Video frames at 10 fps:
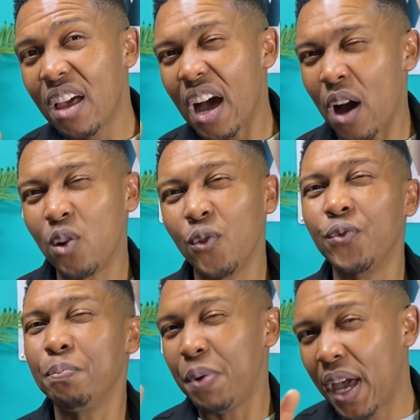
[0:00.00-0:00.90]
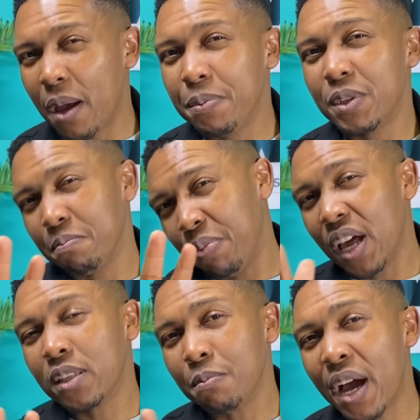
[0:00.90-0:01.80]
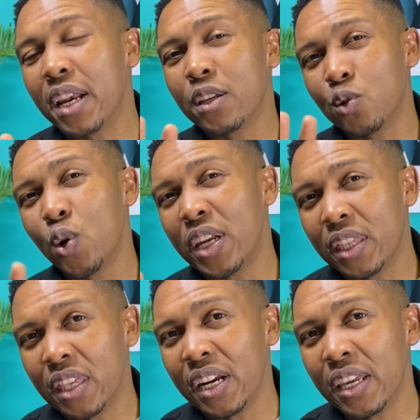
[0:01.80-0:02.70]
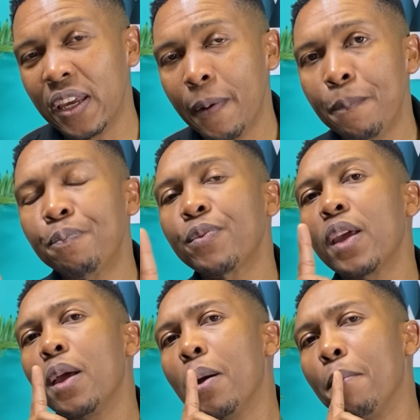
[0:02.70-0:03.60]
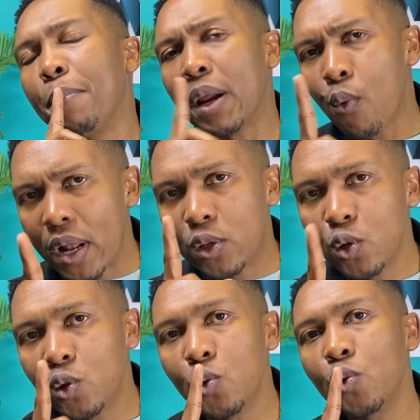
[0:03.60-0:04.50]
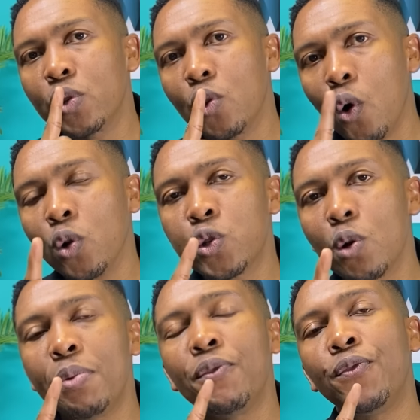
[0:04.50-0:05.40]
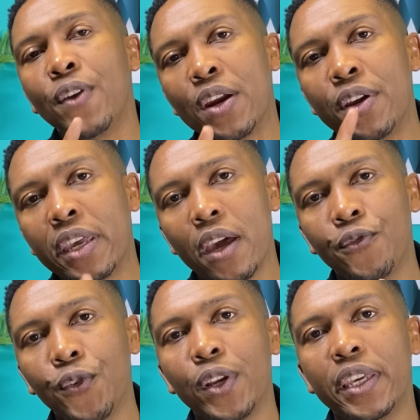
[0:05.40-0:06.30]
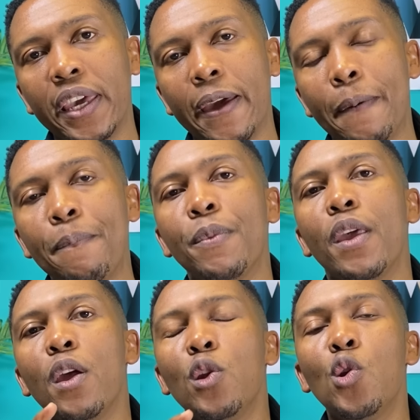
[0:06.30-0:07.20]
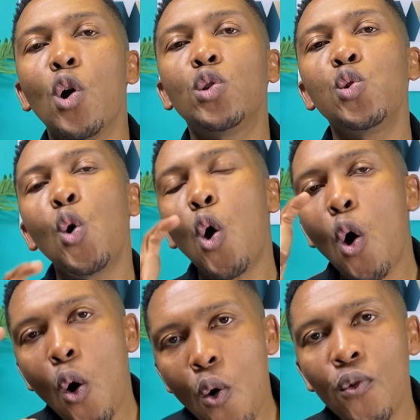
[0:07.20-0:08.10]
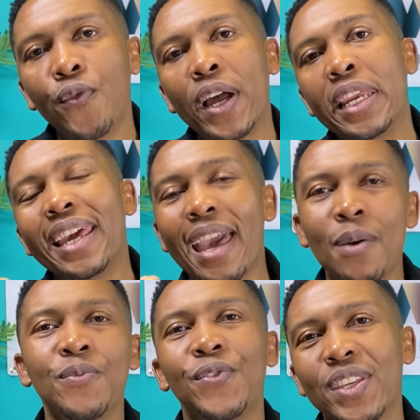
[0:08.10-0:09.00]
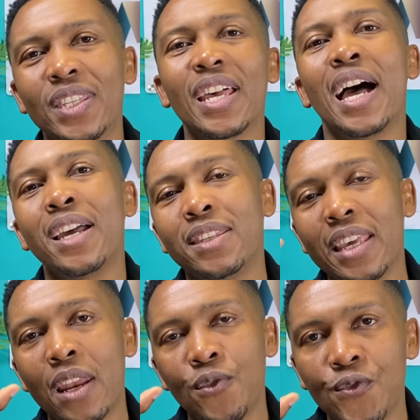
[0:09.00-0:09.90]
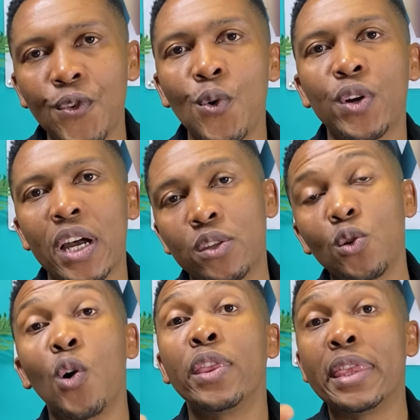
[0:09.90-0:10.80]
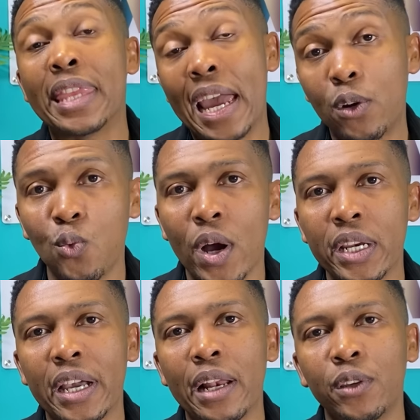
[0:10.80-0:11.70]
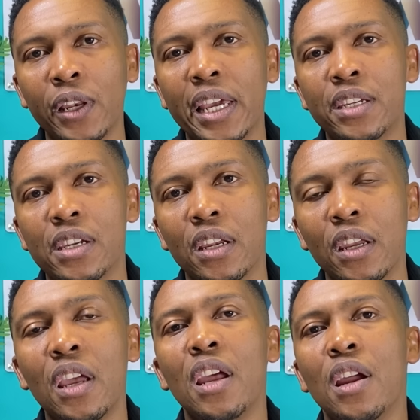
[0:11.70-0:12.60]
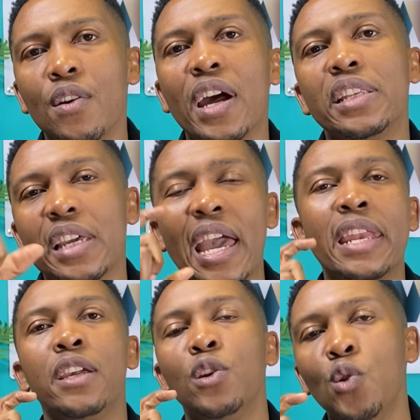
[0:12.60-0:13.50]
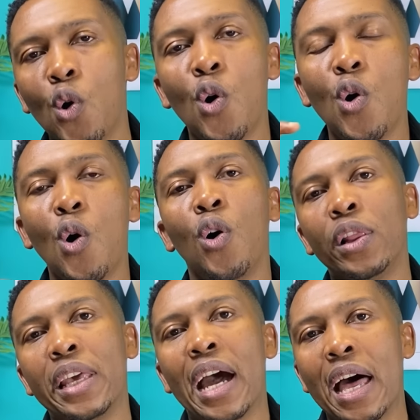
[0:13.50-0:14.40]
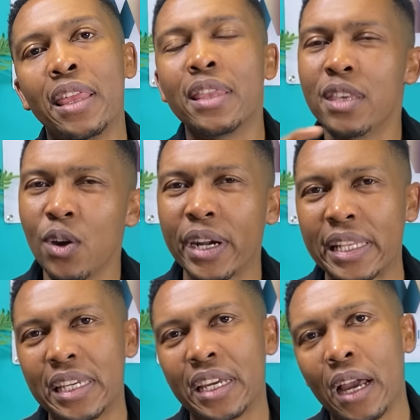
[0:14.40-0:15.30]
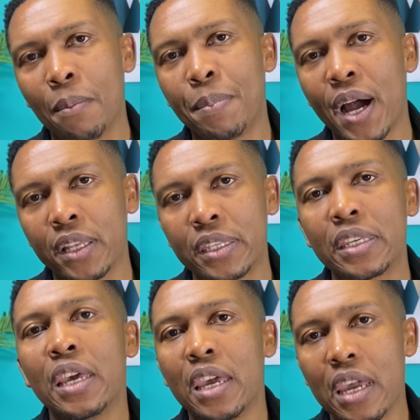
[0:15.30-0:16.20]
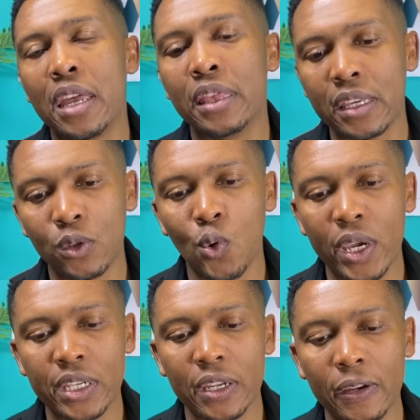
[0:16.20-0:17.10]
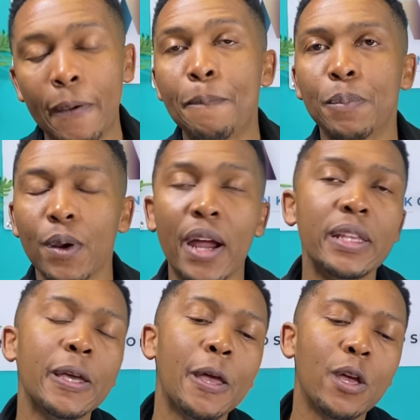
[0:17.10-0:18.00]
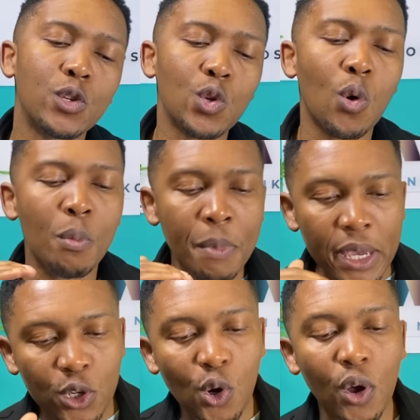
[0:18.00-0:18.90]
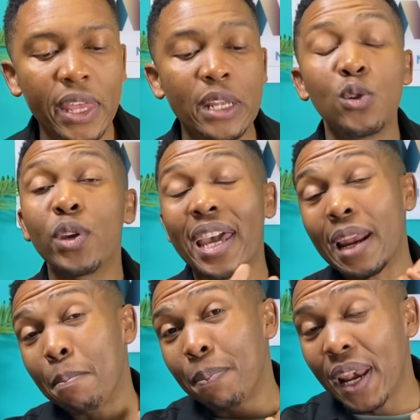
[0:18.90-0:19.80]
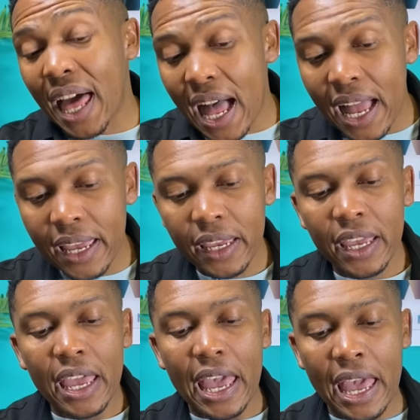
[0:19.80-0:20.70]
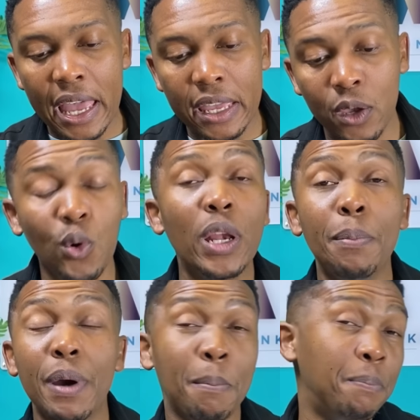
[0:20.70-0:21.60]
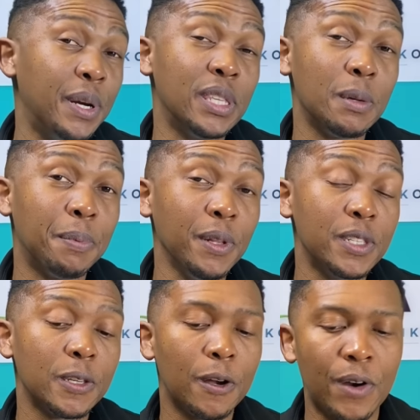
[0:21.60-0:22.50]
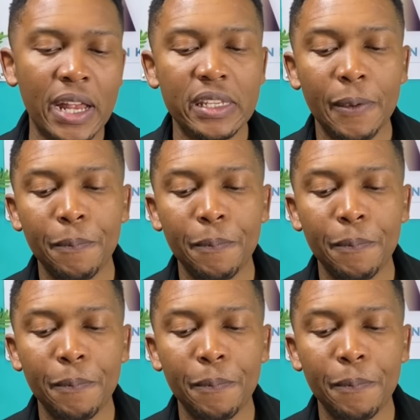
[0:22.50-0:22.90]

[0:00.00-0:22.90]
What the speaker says: out of perhaps plus minus 23. But I want you to also be very careful here, not to overly emphasize and focus on that one calculation, right? And ignore all the other theoretical parts in this question, right? So make sure that you can apply equilibrium principles, right?